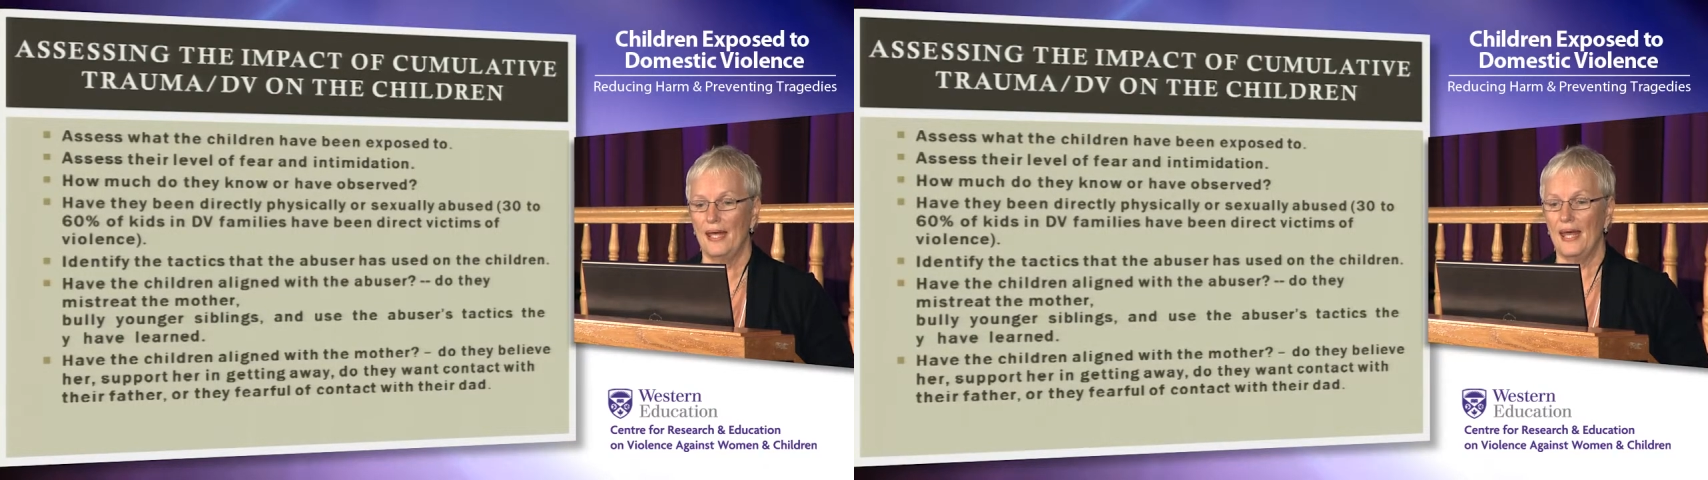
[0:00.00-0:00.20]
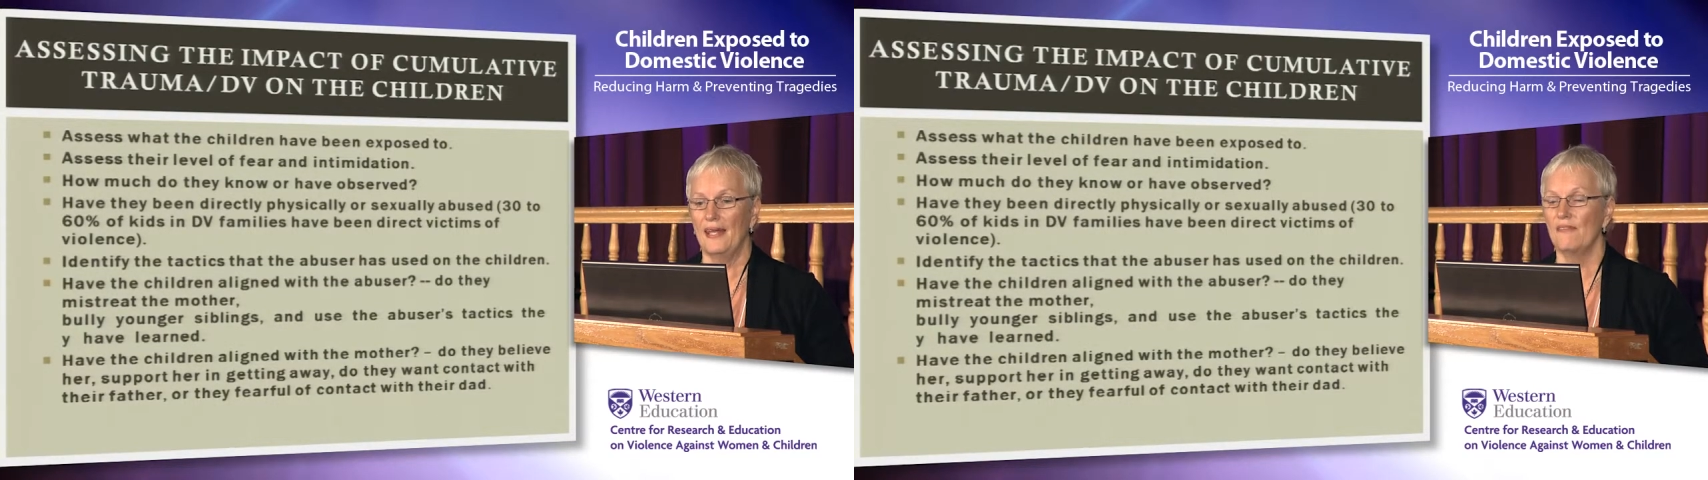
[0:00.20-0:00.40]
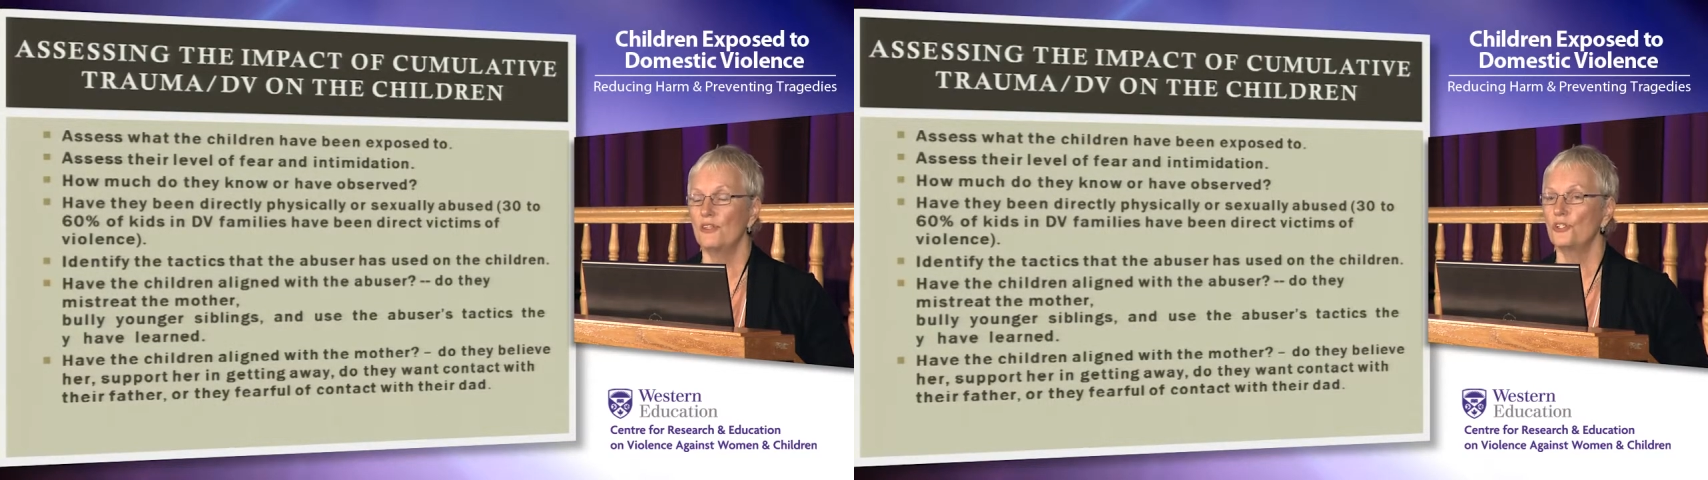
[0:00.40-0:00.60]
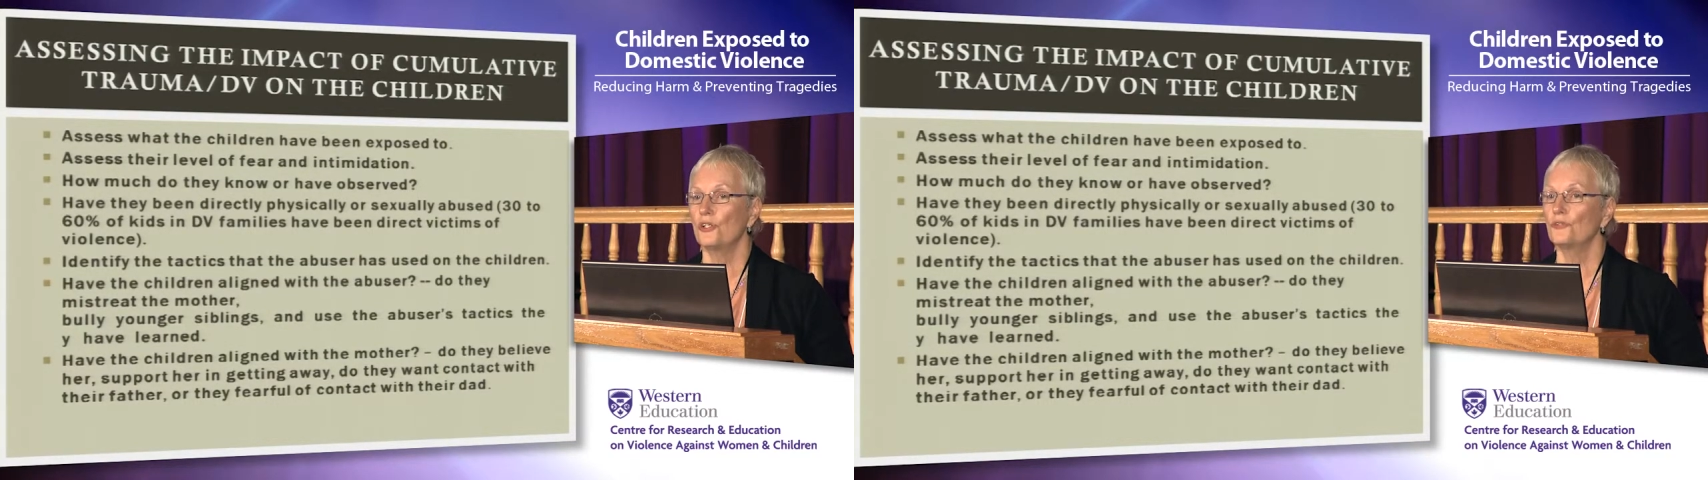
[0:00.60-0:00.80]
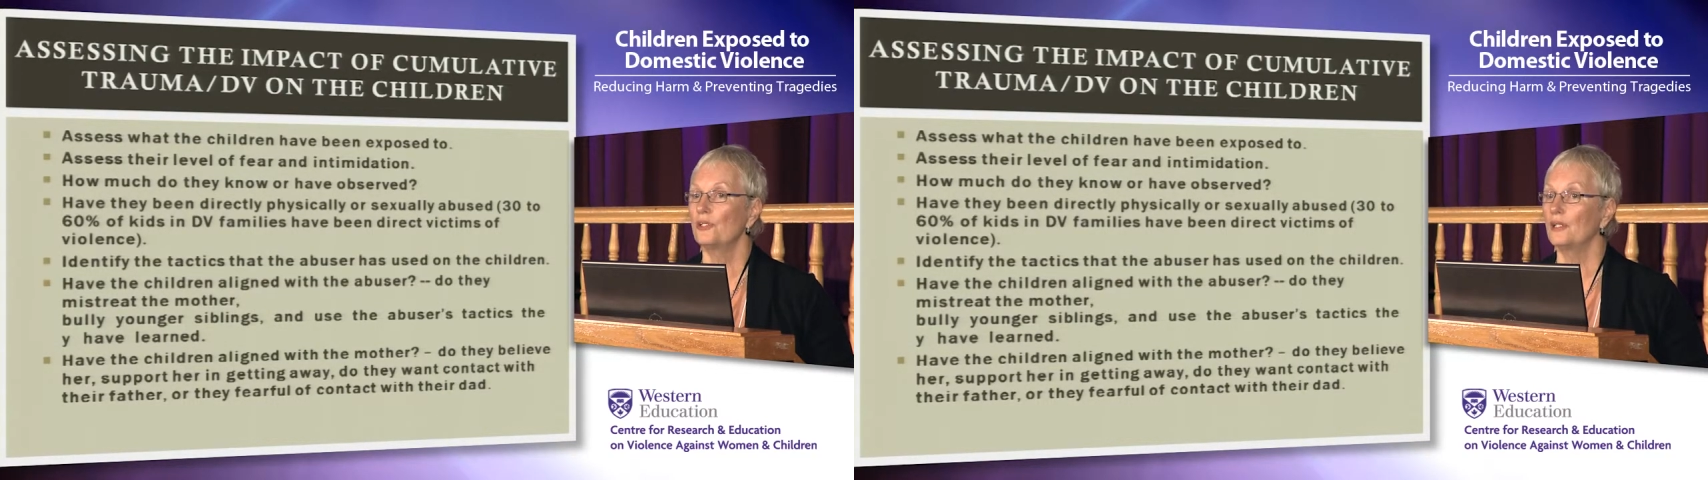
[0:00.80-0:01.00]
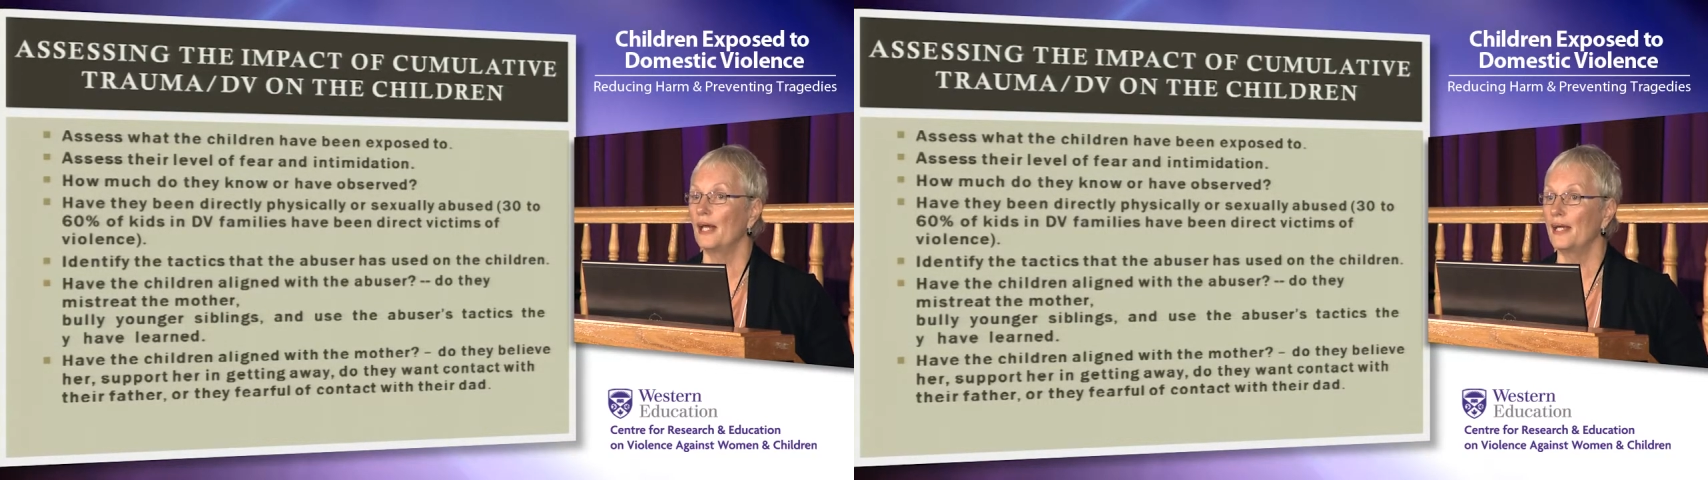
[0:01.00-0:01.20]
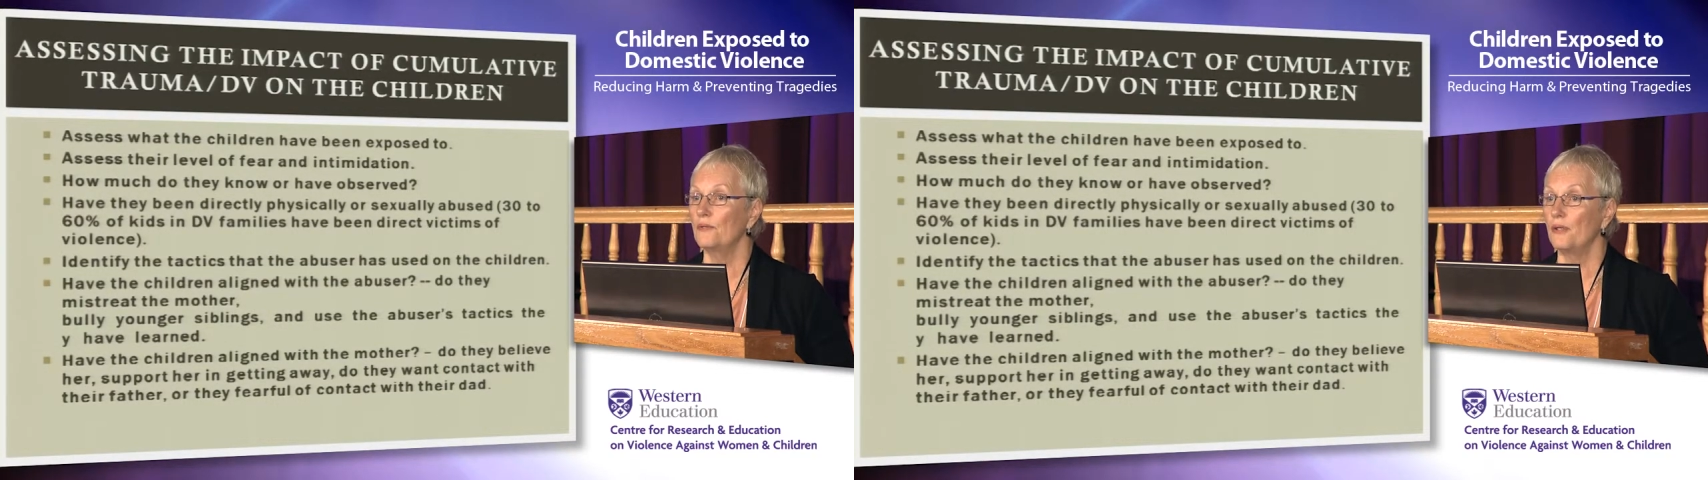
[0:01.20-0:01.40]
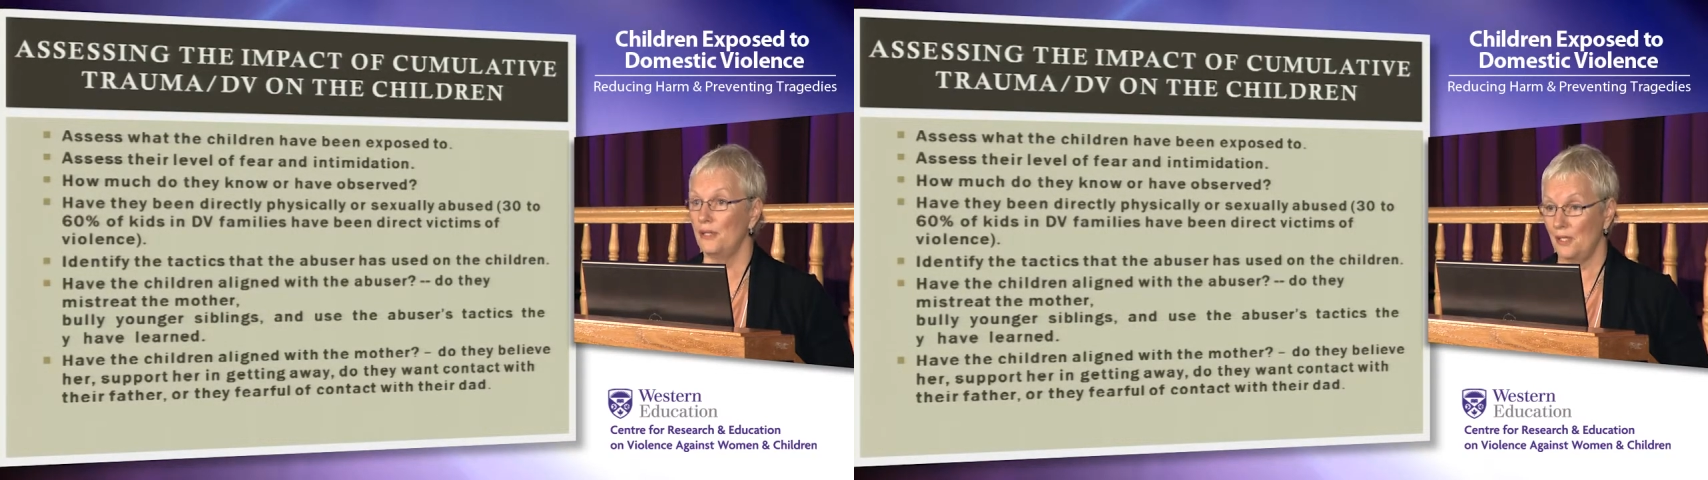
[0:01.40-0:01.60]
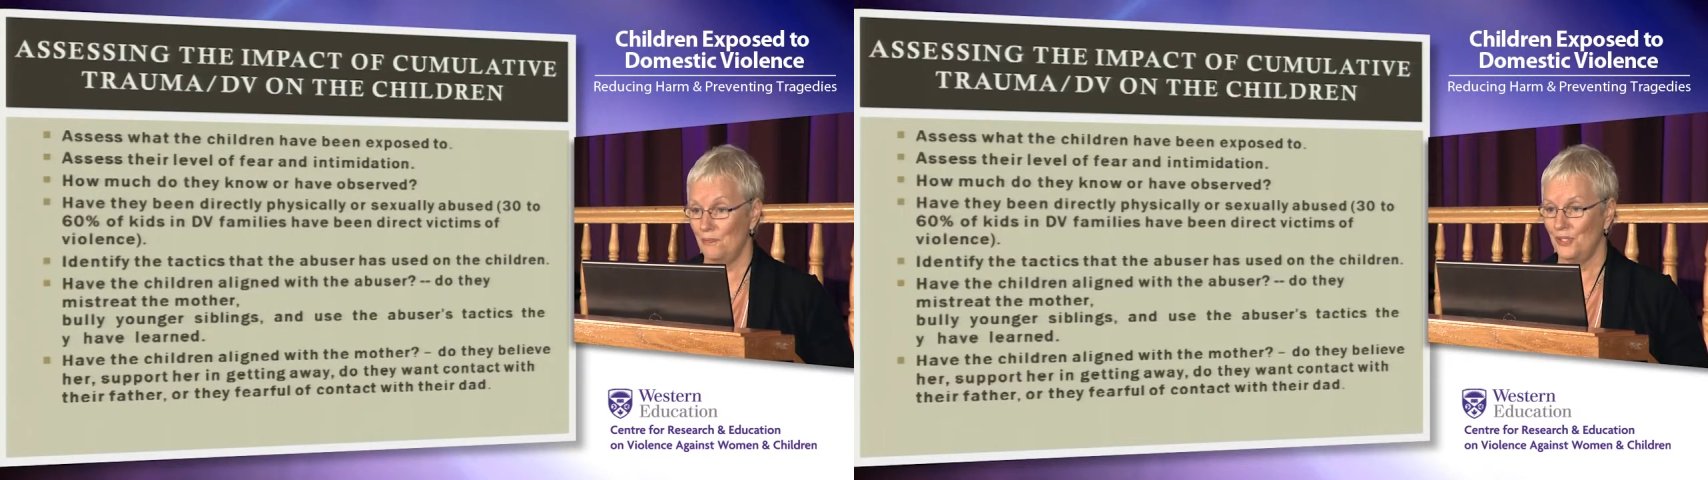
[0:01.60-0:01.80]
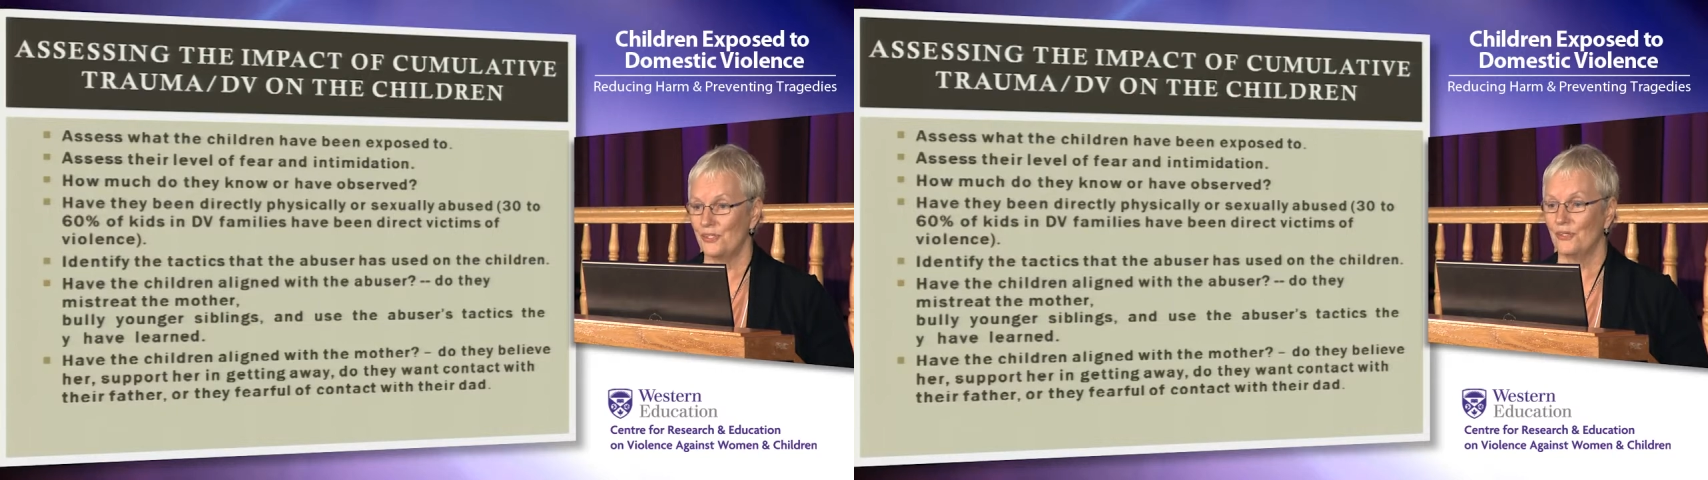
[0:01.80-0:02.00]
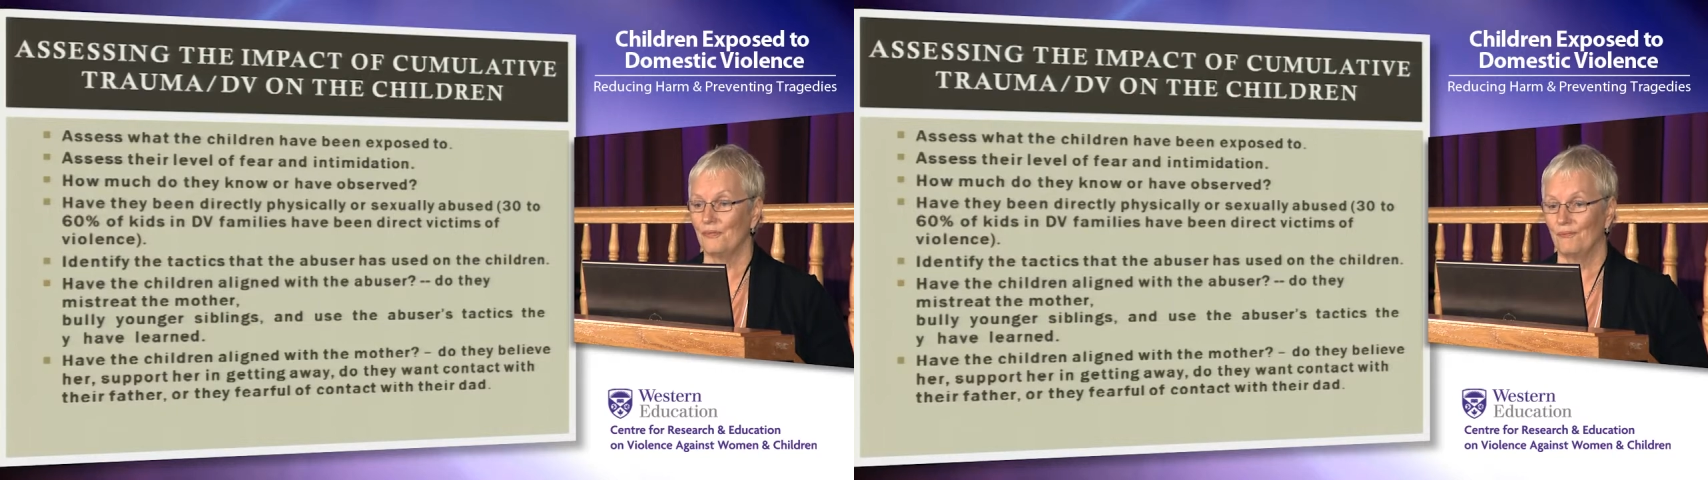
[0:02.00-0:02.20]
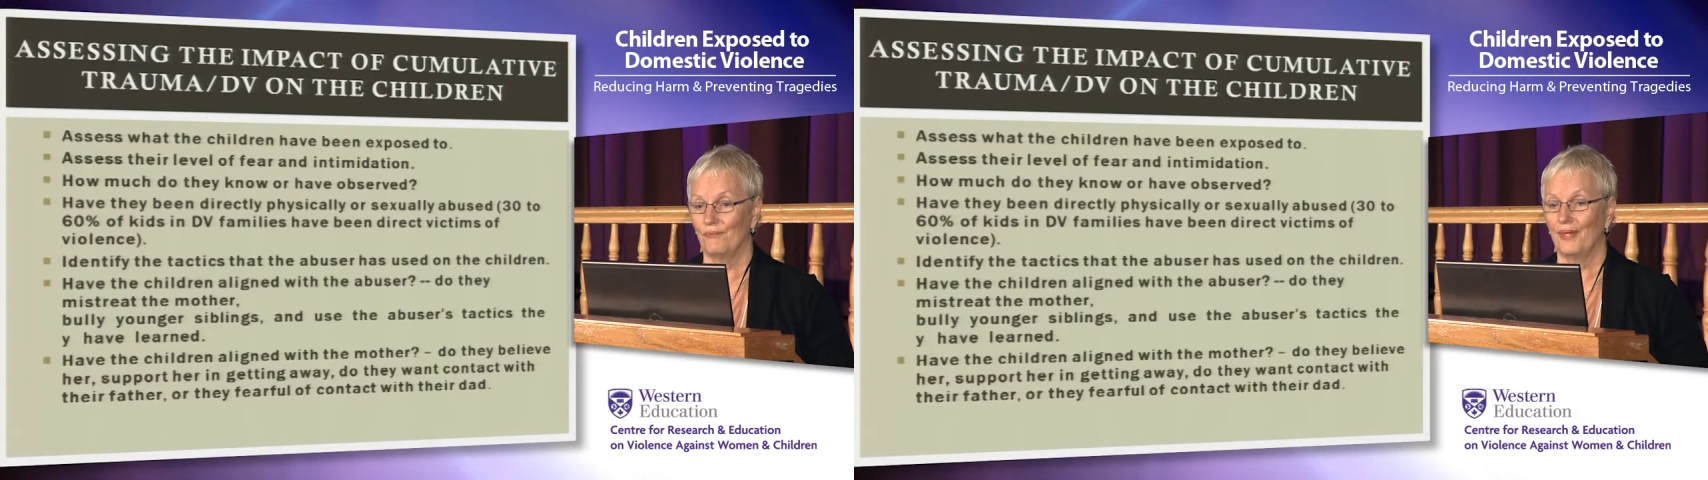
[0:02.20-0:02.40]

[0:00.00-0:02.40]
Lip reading: And have the children aligned with the abuser?